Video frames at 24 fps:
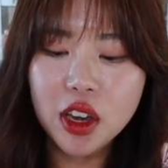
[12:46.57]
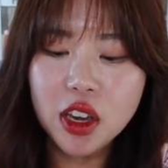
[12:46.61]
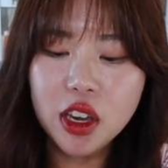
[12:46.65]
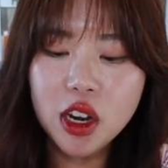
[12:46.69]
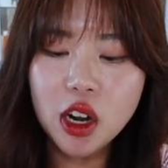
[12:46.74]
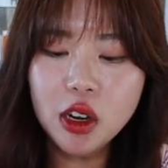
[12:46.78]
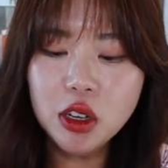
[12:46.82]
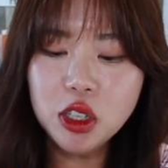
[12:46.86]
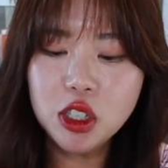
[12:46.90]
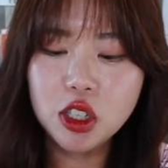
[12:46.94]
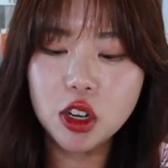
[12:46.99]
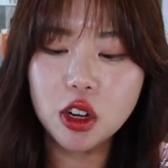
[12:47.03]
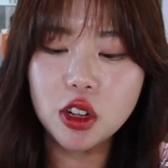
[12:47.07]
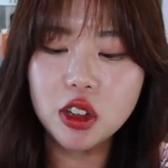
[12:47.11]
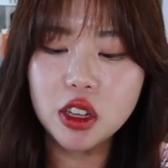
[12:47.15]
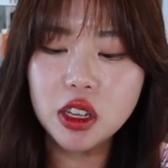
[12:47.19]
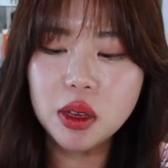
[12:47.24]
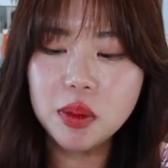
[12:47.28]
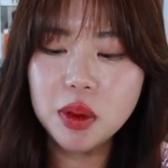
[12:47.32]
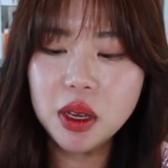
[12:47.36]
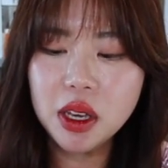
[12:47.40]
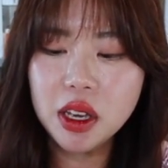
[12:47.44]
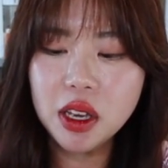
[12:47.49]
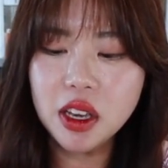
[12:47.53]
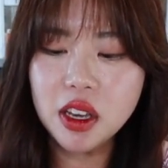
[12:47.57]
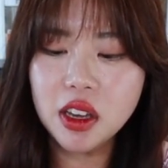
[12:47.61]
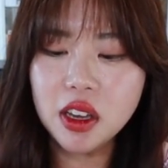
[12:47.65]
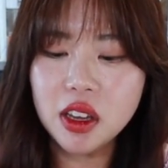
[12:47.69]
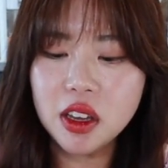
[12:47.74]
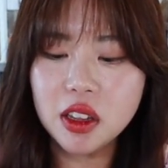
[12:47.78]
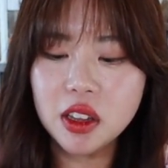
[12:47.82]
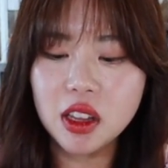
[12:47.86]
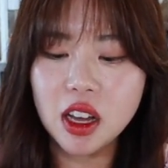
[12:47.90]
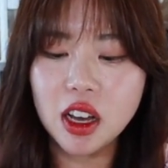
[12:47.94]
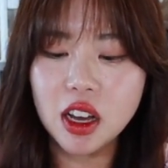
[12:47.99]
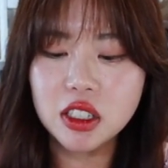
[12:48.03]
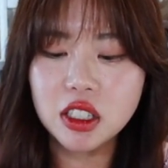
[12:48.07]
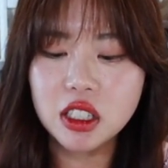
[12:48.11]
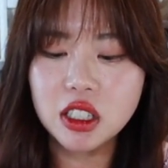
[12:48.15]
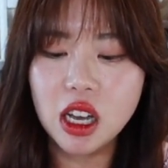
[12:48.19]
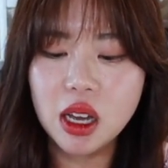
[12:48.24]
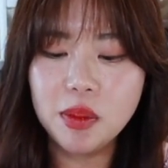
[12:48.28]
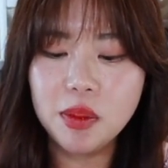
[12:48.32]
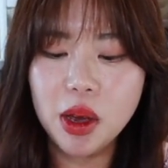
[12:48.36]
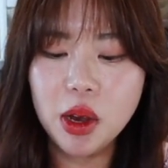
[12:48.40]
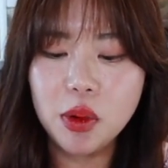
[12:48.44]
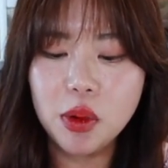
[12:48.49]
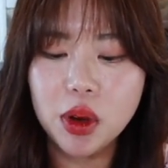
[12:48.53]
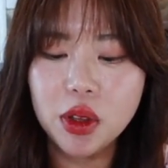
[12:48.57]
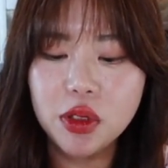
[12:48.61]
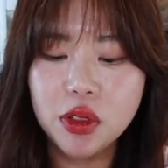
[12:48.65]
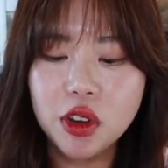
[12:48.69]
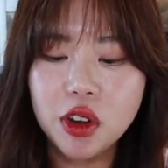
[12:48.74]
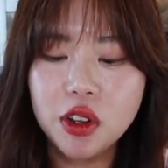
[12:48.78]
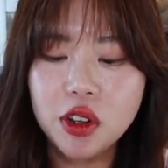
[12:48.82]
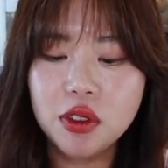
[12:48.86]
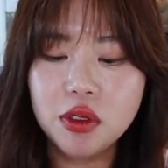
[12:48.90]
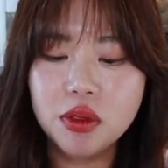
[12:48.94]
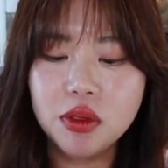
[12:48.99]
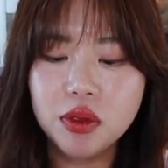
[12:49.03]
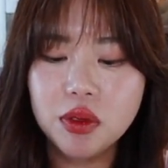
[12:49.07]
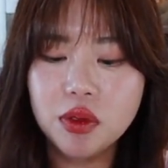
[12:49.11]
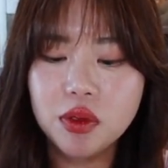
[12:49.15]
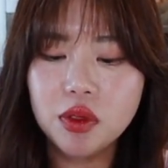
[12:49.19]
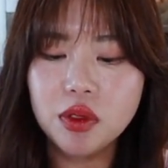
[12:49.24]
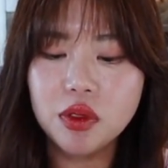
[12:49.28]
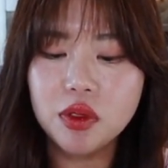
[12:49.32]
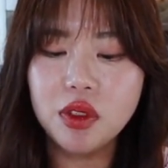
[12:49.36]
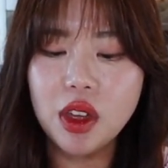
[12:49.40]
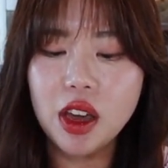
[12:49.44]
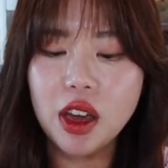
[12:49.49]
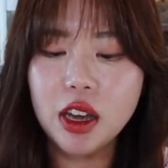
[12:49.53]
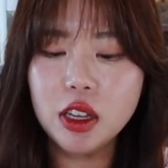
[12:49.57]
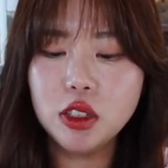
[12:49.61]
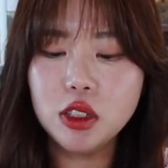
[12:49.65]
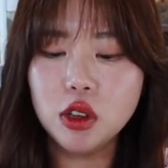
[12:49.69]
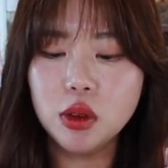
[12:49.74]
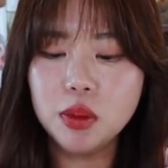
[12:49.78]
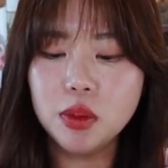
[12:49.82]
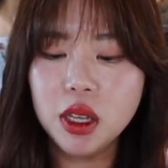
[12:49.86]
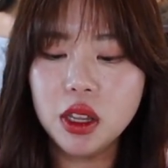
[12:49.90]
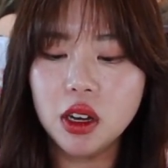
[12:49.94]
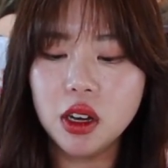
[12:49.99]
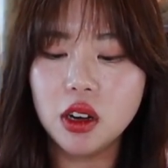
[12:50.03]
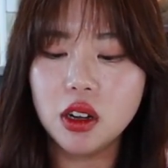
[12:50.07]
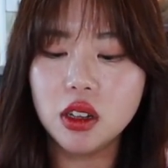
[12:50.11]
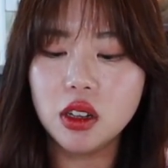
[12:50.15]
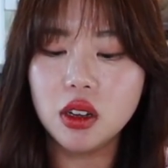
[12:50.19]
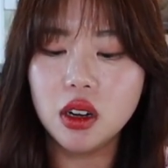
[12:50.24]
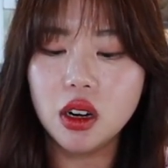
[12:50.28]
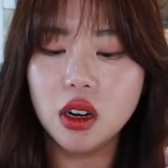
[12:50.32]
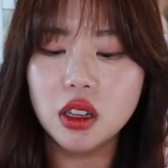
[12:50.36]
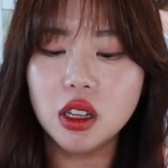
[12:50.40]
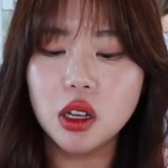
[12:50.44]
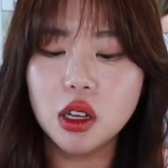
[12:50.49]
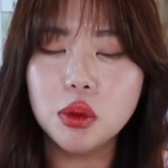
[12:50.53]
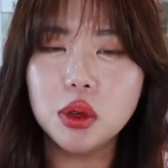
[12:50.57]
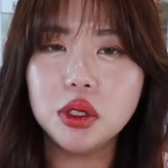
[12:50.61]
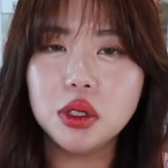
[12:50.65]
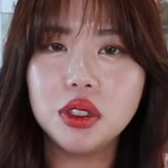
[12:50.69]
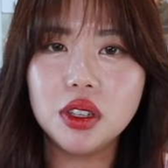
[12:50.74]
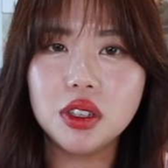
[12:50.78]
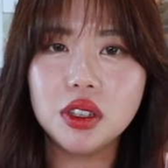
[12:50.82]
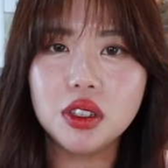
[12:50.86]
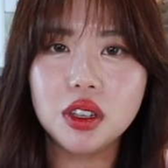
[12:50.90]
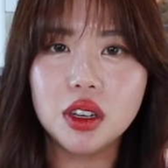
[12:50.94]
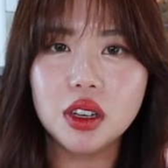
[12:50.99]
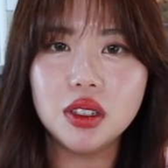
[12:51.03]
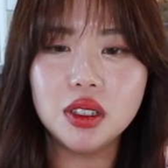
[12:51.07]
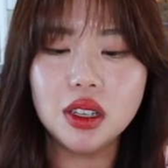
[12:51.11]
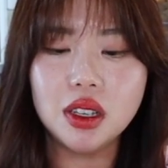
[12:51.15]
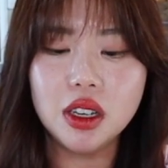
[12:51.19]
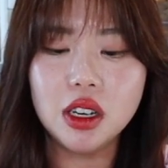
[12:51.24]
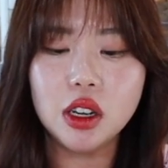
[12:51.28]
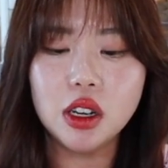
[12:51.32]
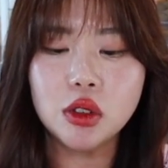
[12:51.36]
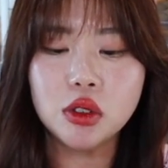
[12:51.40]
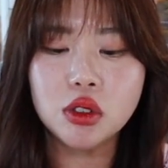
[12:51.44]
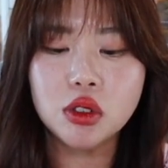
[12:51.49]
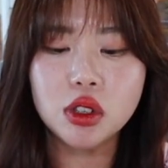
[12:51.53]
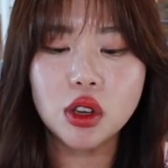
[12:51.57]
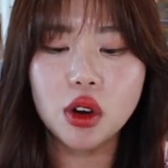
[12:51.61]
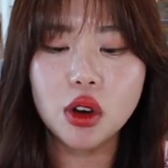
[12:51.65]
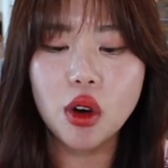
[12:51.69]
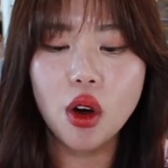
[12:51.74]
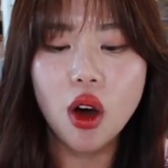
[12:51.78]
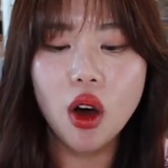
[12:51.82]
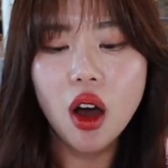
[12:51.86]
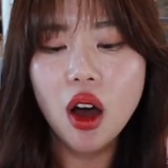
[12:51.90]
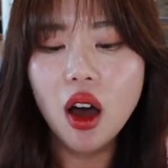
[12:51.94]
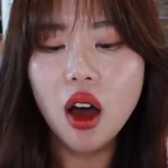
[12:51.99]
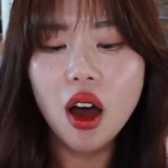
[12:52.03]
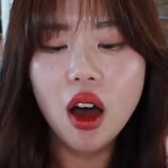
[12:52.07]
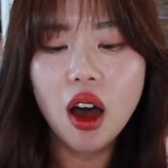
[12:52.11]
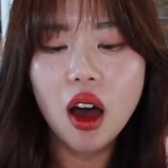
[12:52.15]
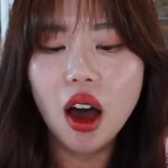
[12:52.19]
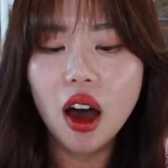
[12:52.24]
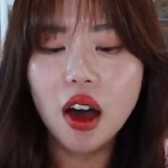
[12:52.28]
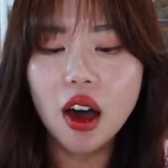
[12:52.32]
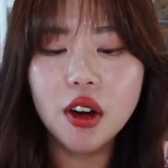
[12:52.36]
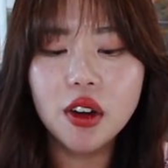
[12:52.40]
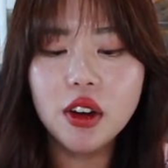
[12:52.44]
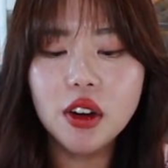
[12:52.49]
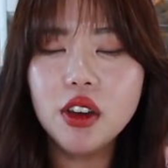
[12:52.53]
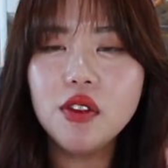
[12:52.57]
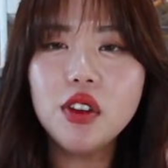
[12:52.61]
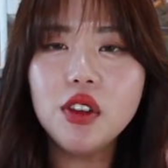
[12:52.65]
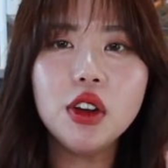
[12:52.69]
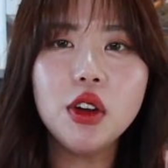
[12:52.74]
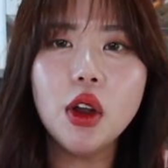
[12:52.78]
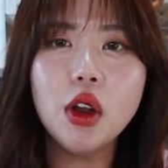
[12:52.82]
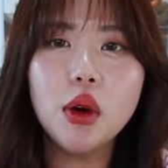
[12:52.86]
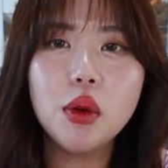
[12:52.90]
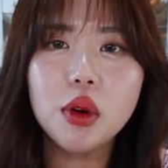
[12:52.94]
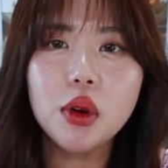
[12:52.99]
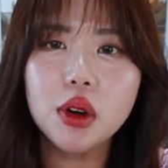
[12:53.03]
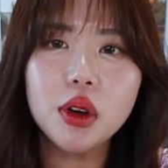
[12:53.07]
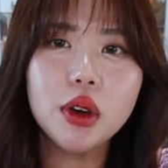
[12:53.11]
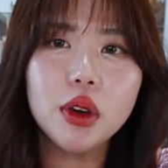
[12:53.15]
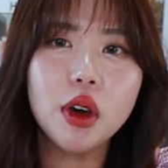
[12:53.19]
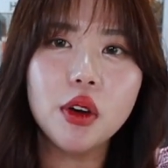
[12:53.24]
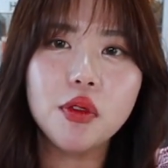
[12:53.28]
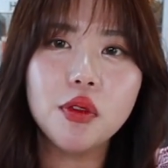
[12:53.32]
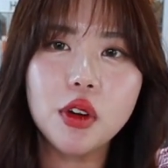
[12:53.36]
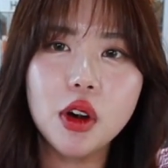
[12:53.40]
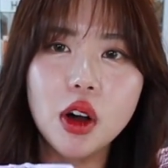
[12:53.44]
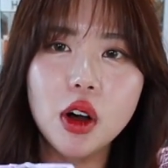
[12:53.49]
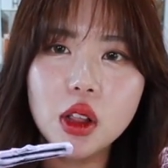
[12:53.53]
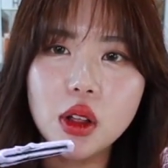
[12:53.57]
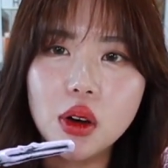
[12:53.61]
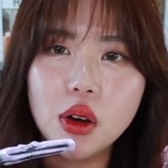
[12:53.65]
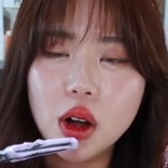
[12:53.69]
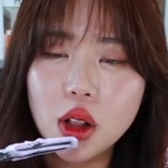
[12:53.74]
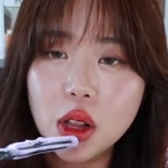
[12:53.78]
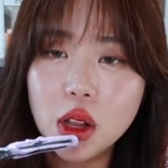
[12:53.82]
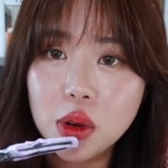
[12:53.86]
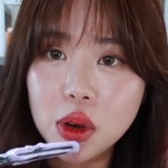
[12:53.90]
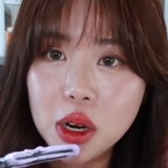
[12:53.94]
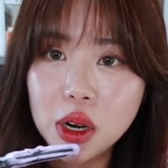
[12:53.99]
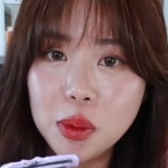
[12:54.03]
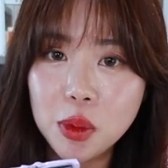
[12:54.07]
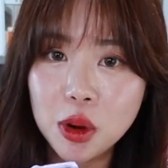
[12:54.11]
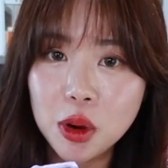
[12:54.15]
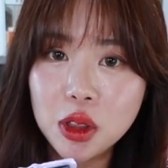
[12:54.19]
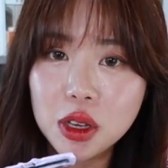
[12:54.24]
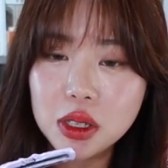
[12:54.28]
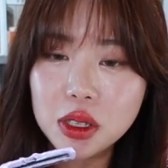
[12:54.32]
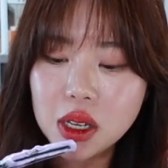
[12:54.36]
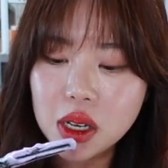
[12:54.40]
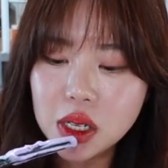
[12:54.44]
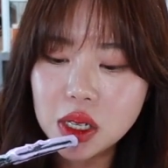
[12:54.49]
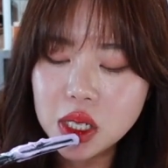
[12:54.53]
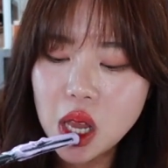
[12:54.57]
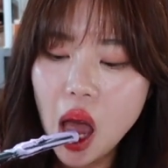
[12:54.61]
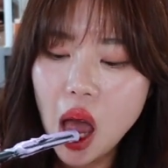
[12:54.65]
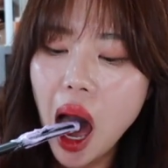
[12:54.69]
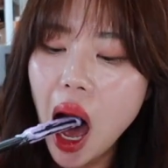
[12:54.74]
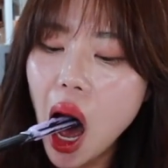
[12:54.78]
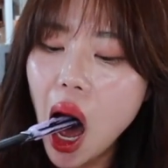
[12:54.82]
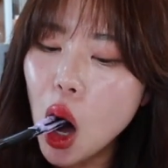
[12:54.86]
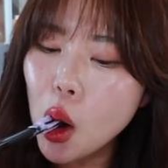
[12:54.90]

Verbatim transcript: you know Jollibee, last time I went there, they told me the halo halo was discontinued, so I don't even know where to go for halo halo anymore these days. Okay.